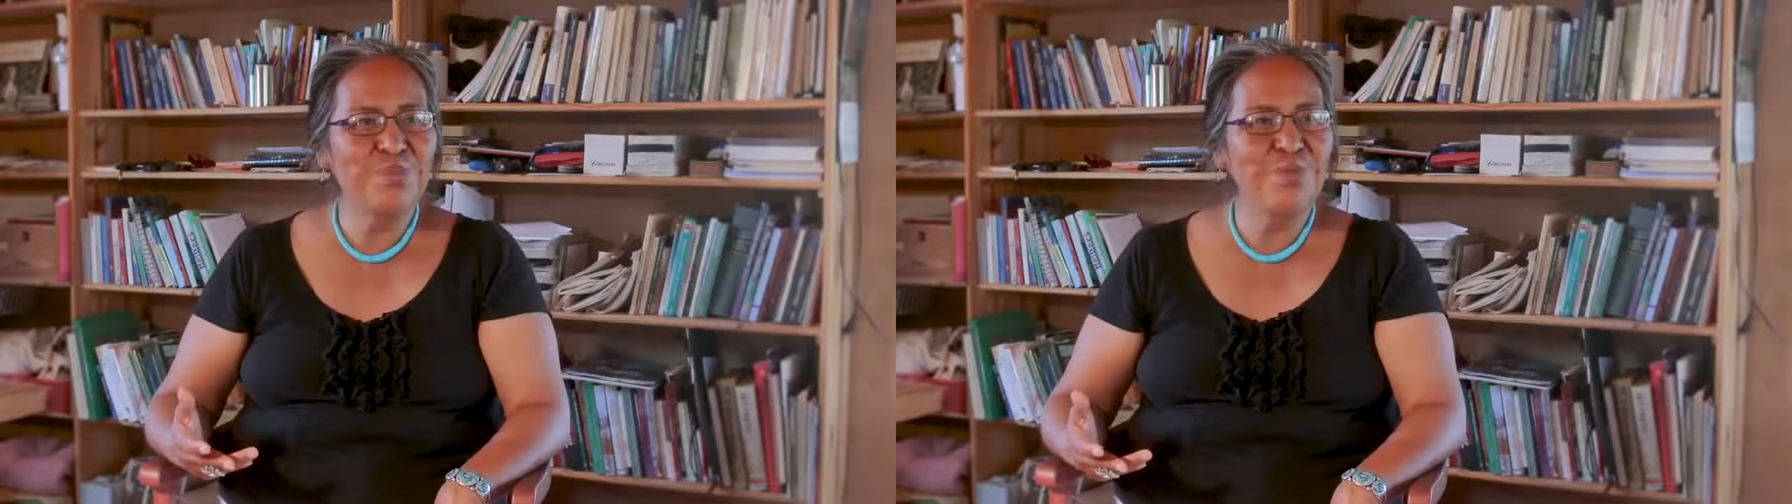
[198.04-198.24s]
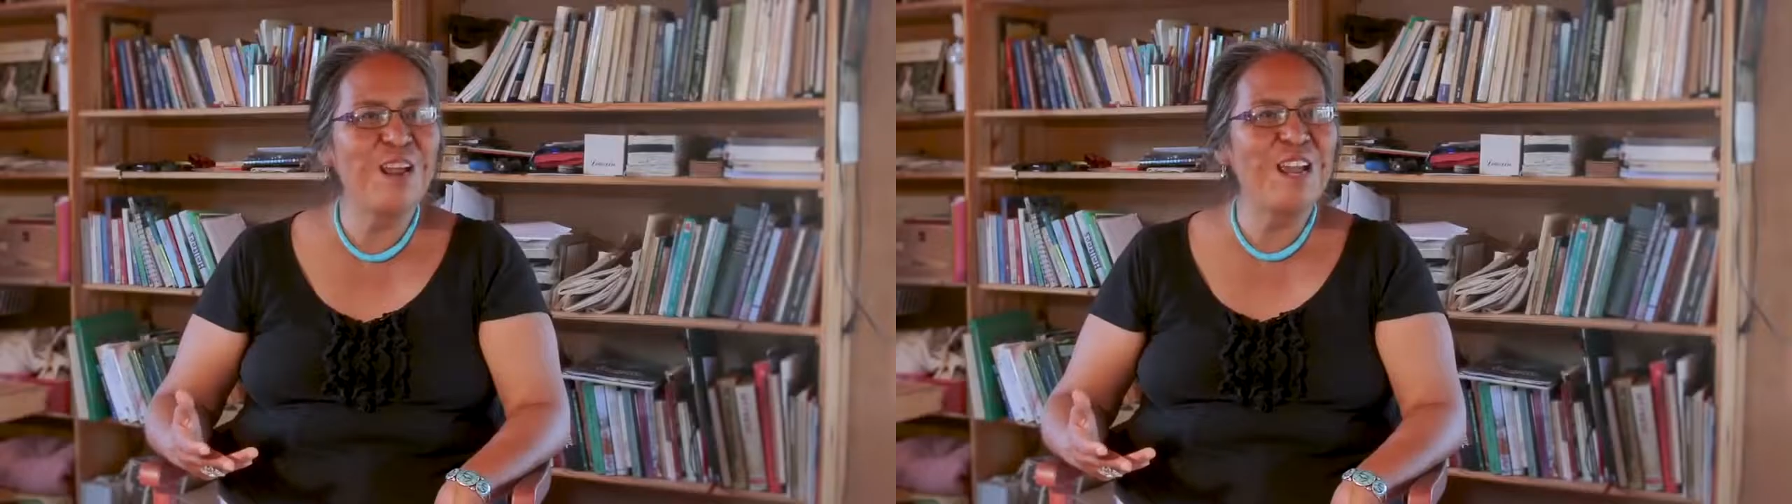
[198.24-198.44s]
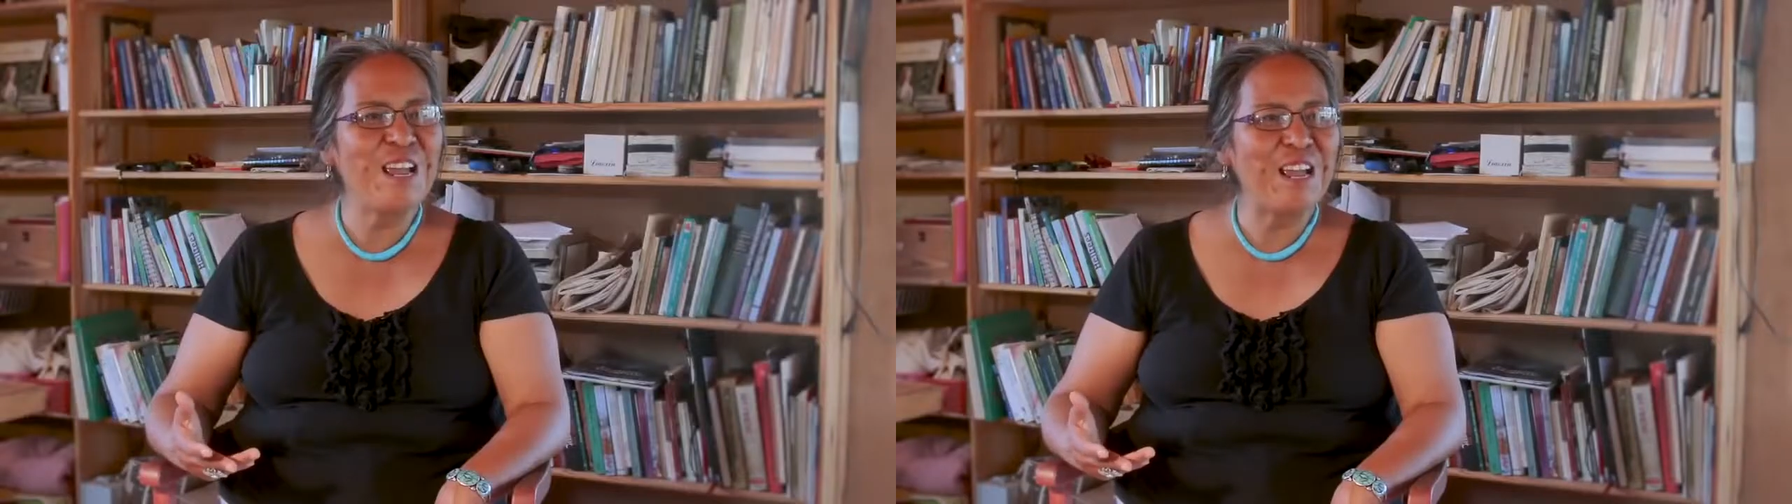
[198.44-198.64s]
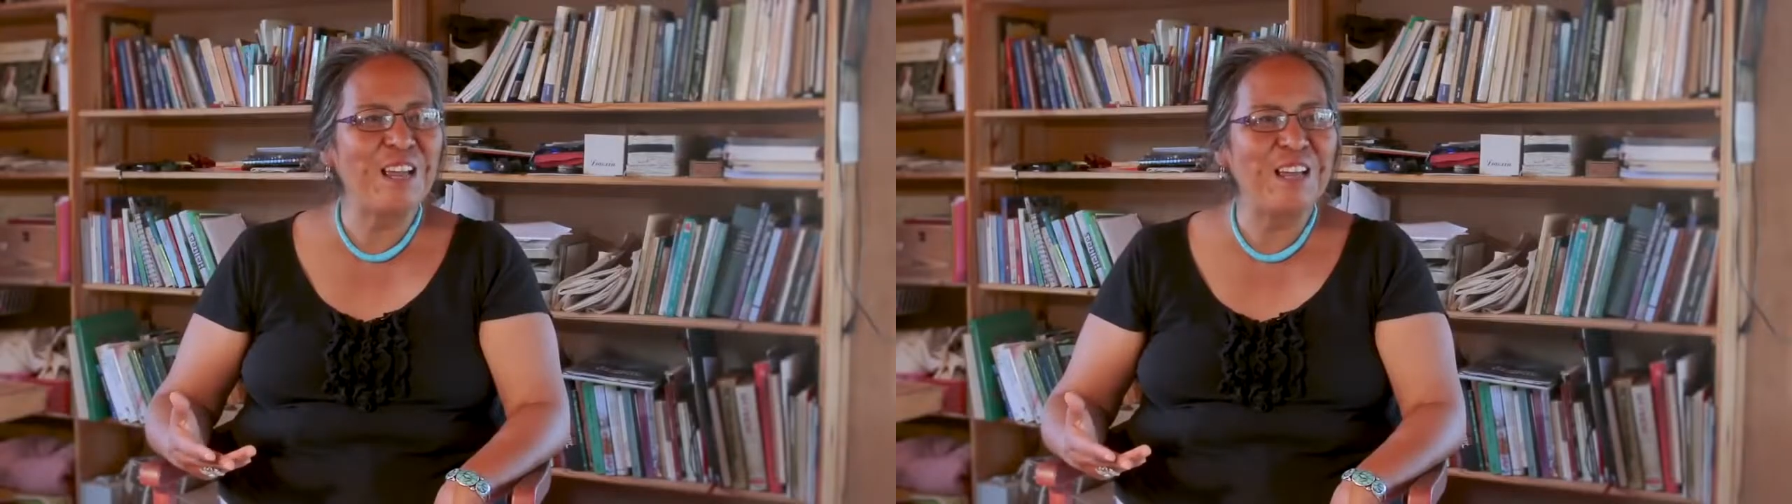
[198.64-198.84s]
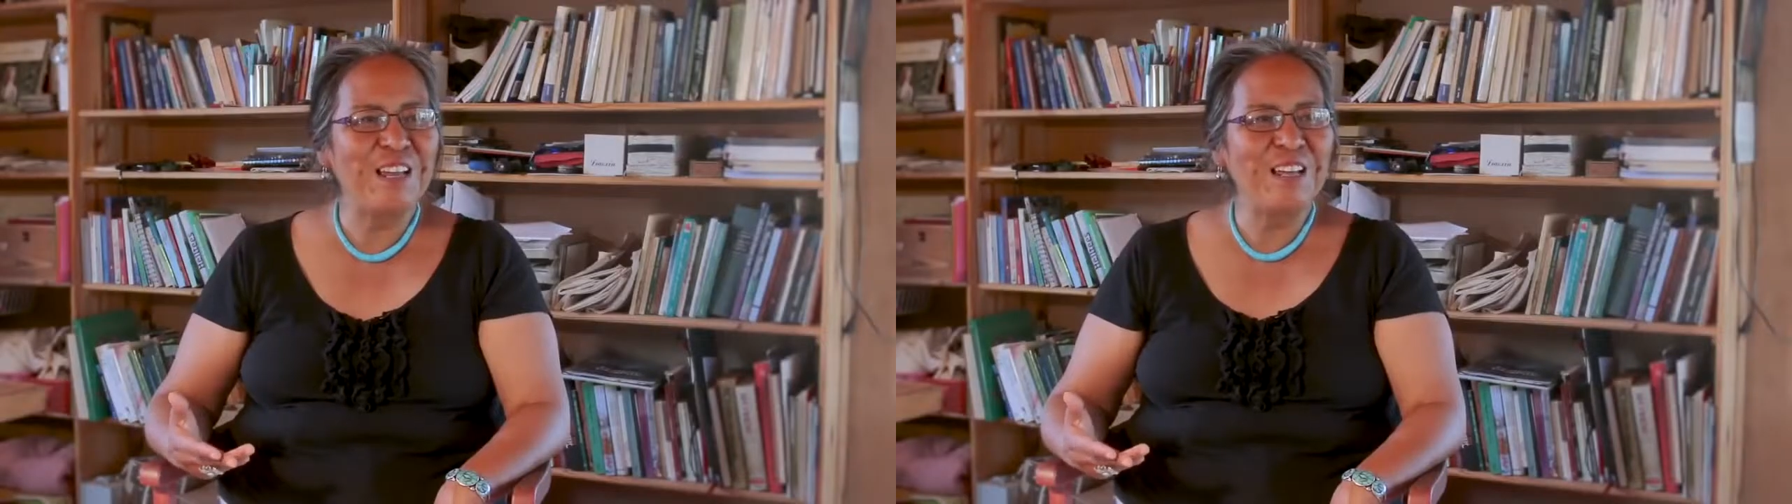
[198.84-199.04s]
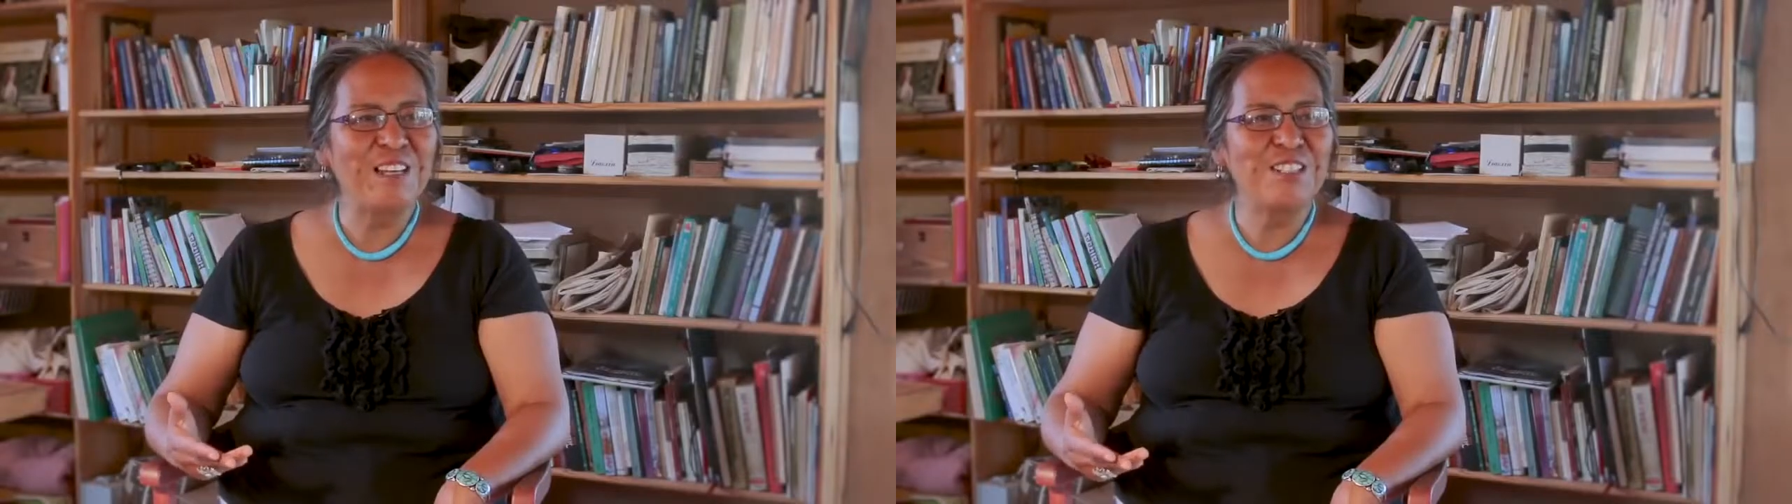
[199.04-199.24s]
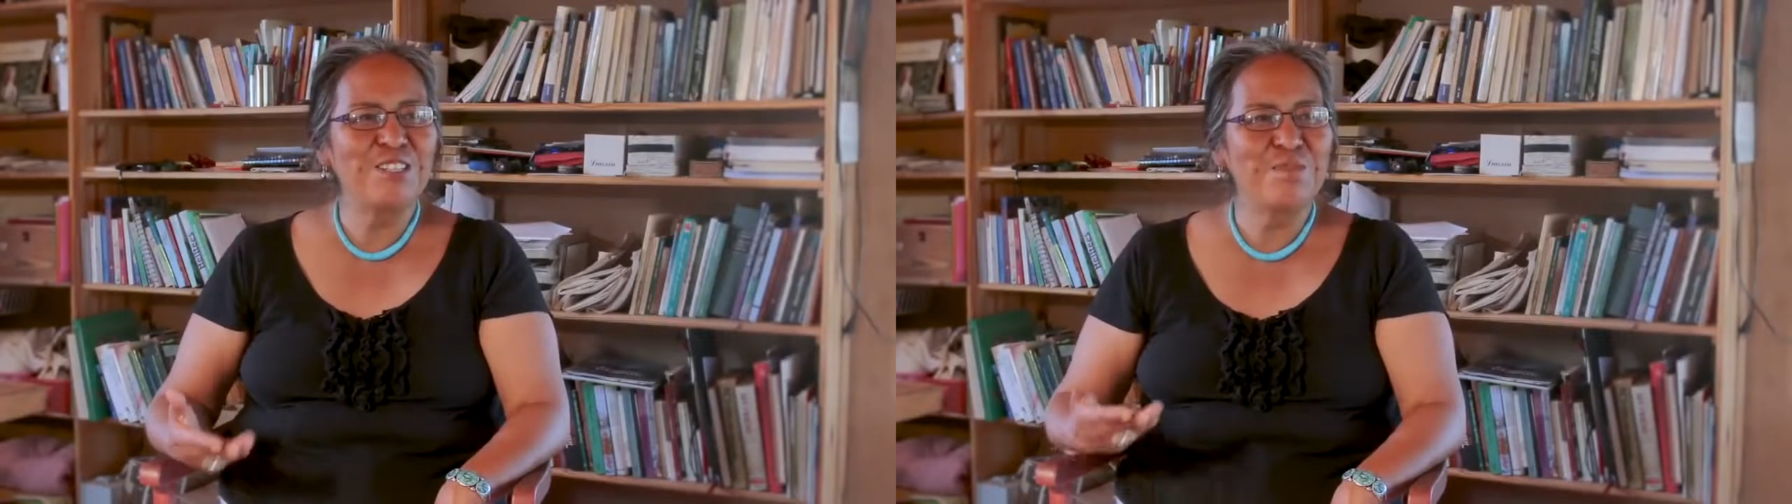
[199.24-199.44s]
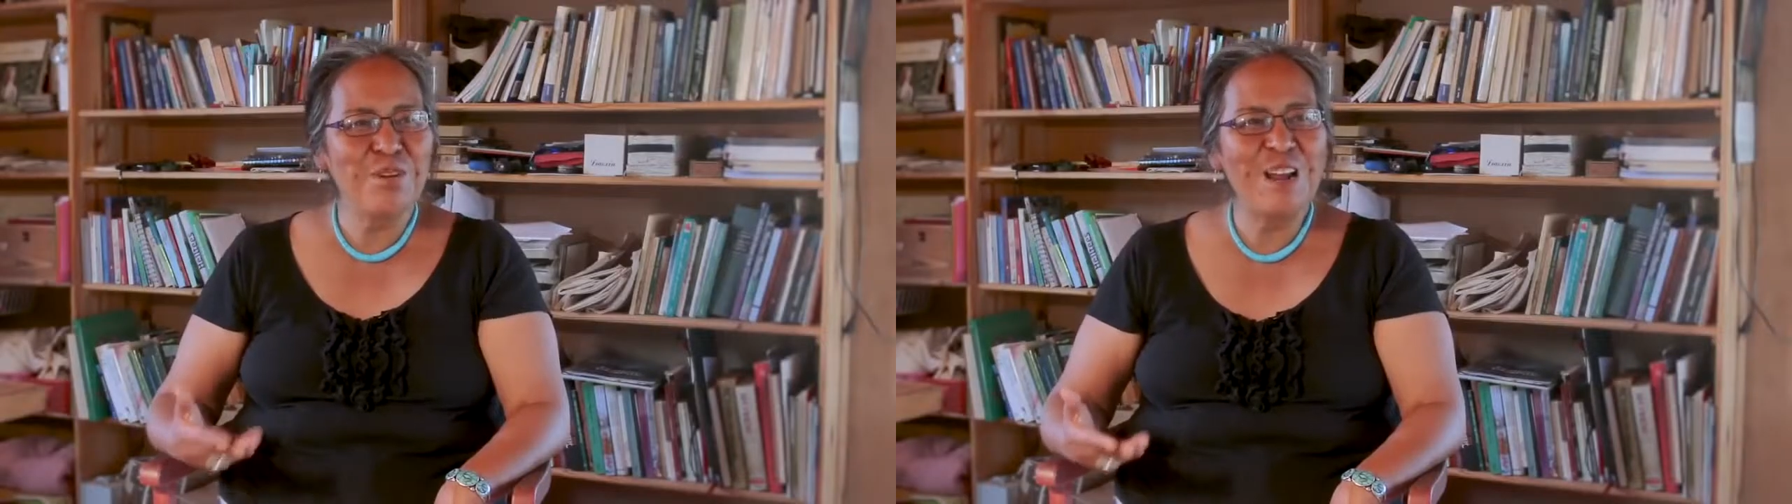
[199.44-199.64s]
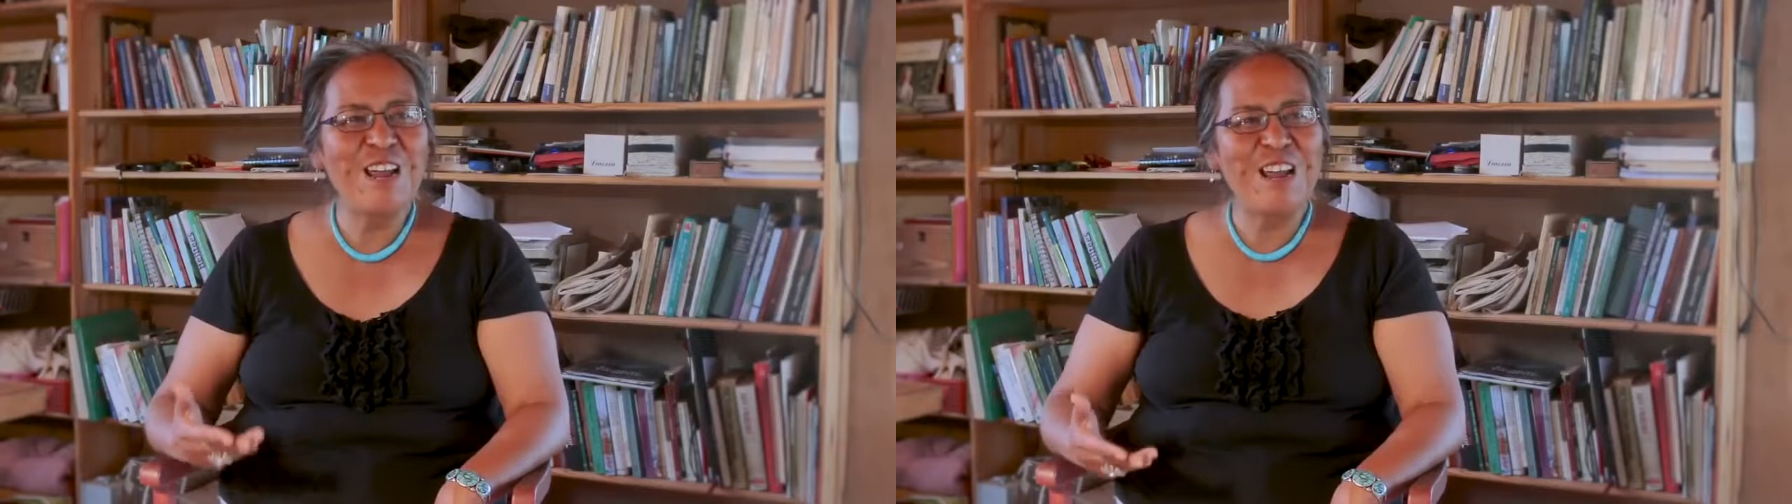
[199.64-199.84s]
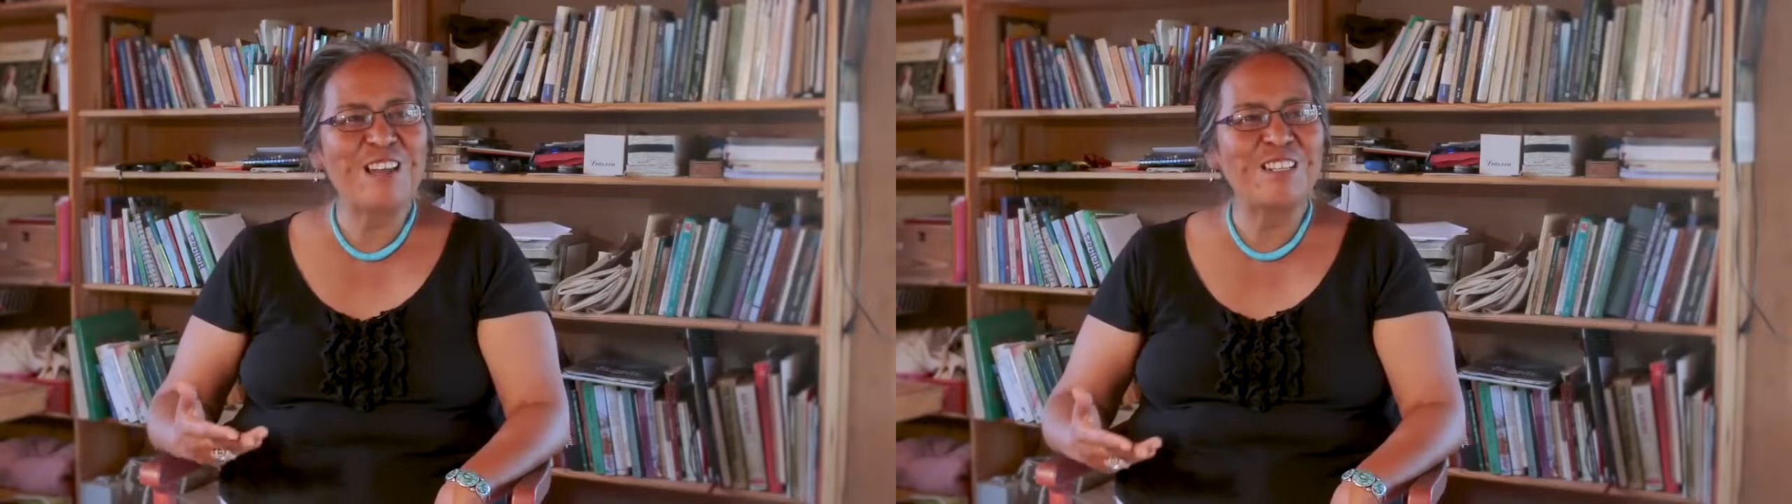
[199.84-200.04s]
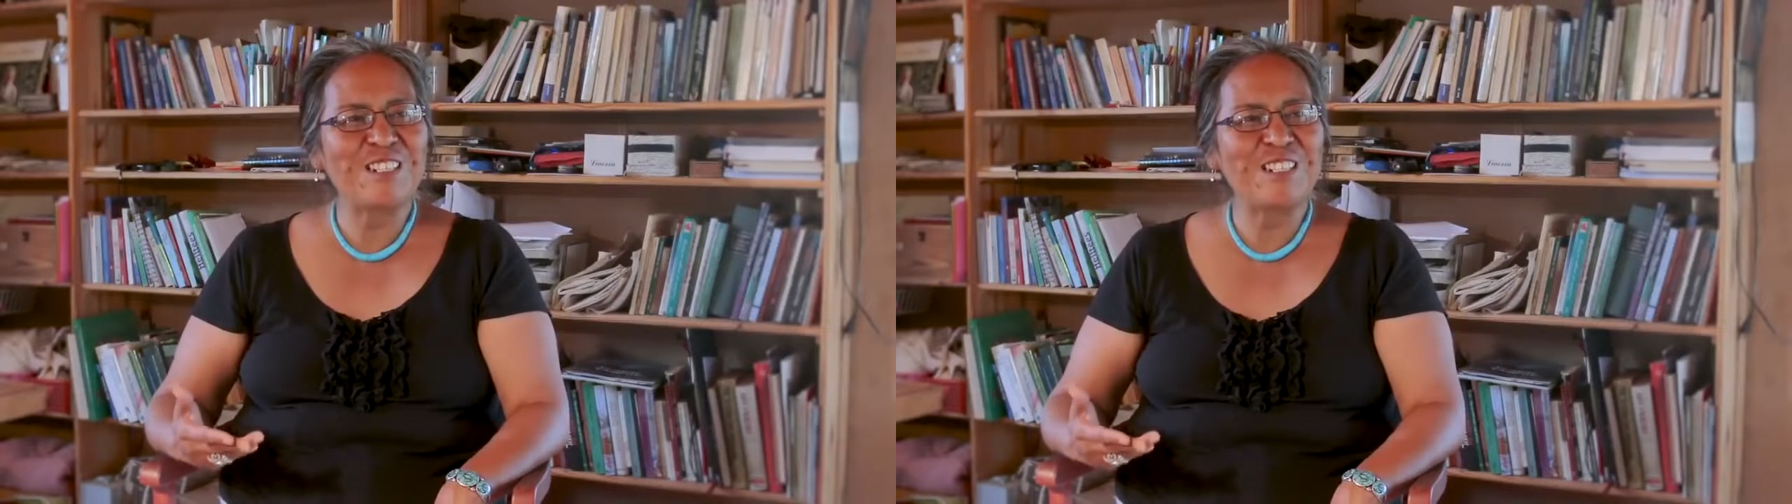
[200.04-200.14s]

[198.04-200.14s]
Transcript: praying. She's praying,